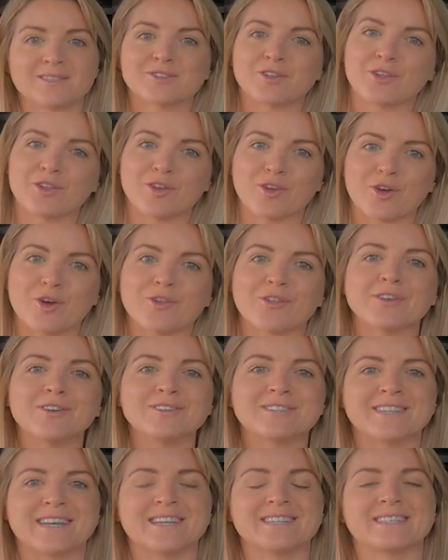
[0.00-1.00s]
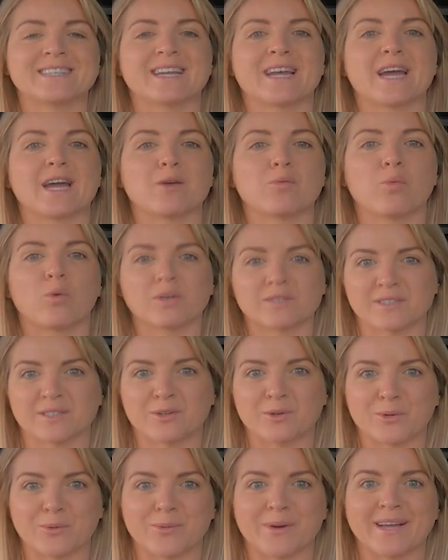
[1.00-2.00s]
So the girl that you see today
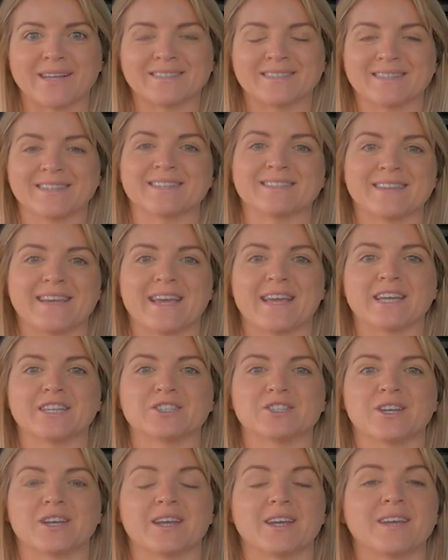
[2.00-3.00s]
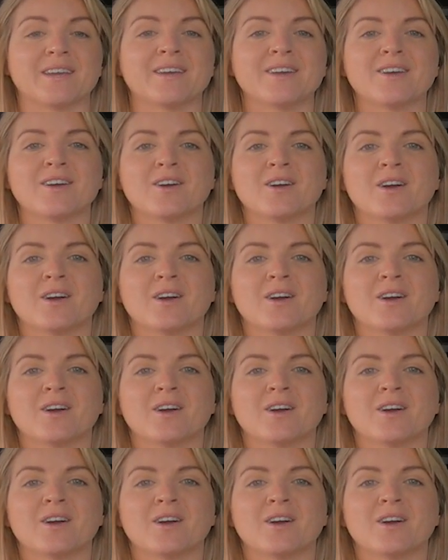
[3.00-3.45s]
wasn't always this Angie.